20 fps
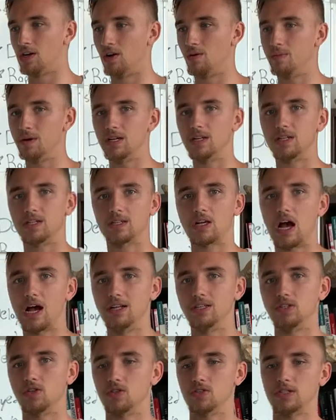Nobody
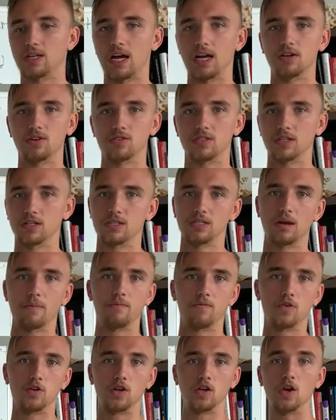decides your standards
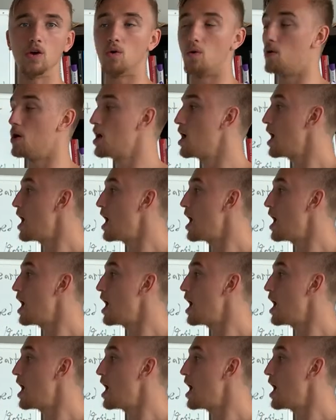except for you.